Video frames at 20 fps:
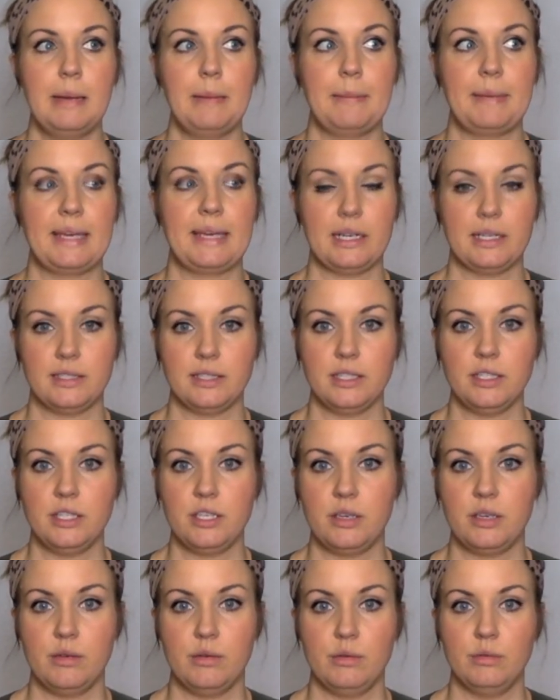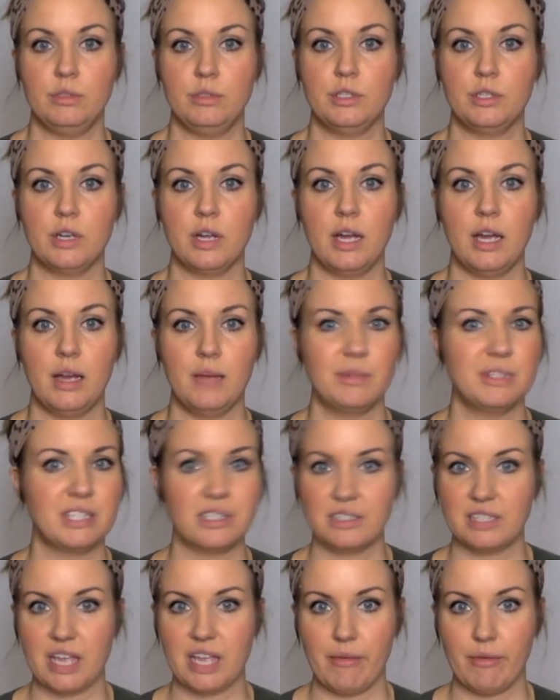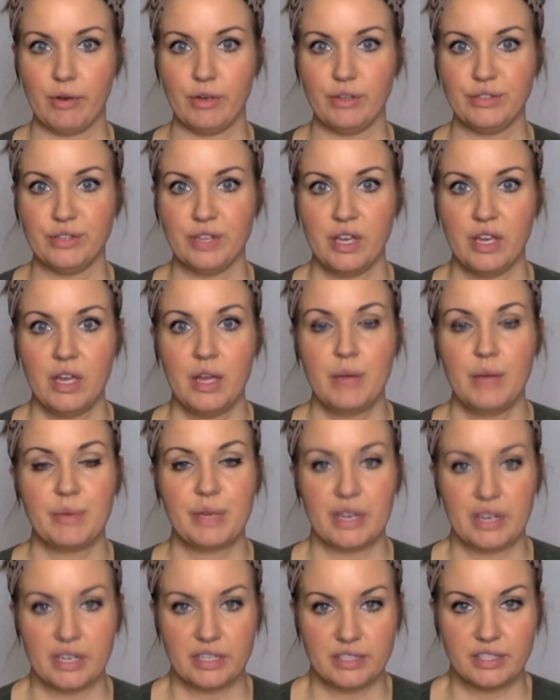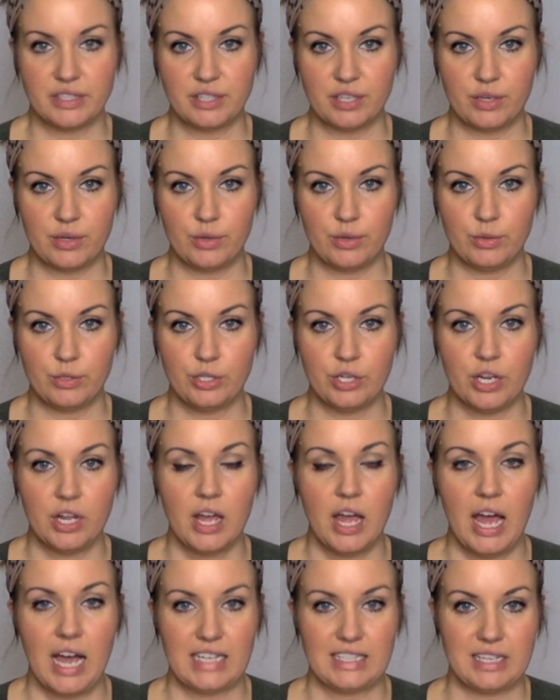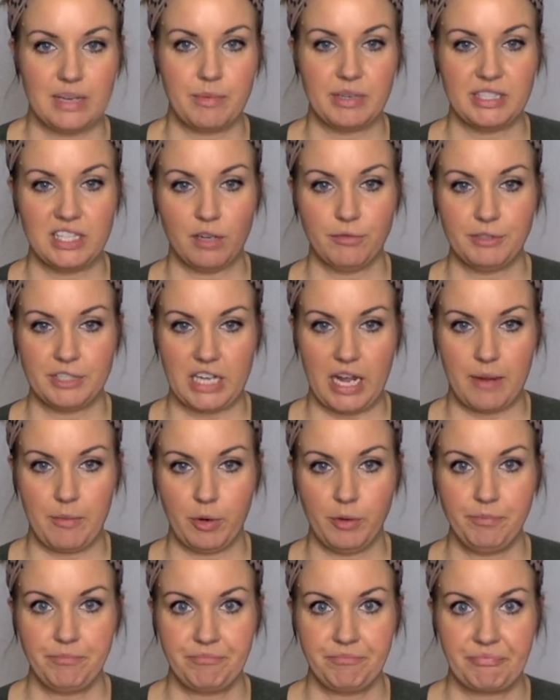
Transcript: because it's huge, it's a Savers, because it's huge, I set myself a timer.